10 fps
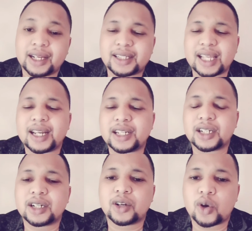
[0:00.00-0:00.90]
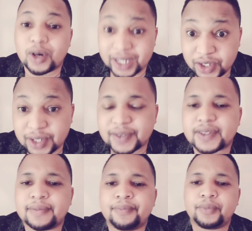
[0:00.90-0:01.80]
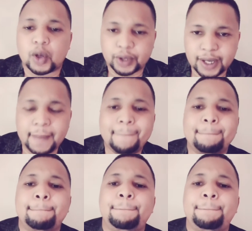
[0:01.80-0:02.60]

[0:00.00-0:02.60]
standard conditions. Okay,